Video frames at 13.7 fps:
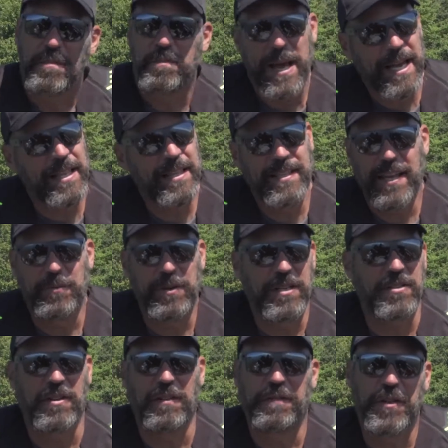Back in the day when I
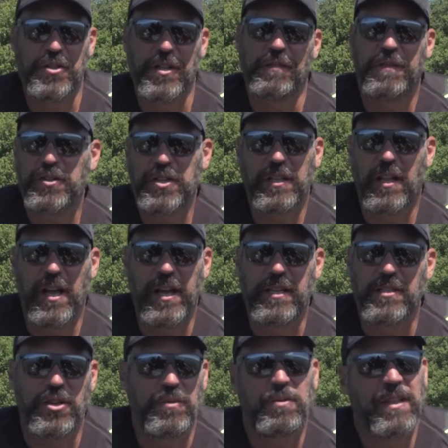started fishing
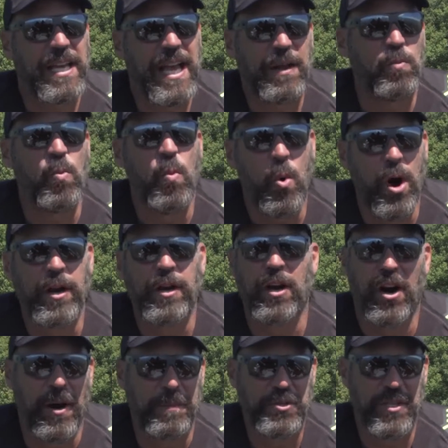lines, you really had one
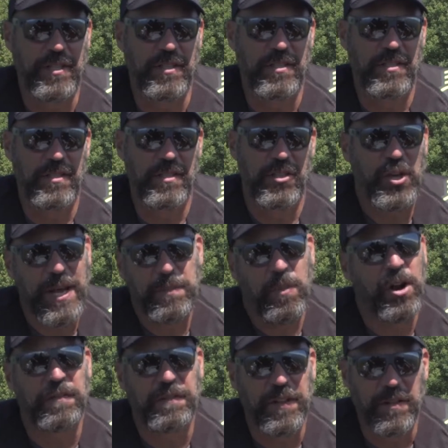option. You had
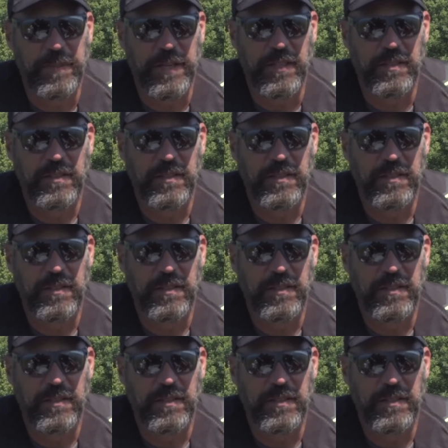monofilament.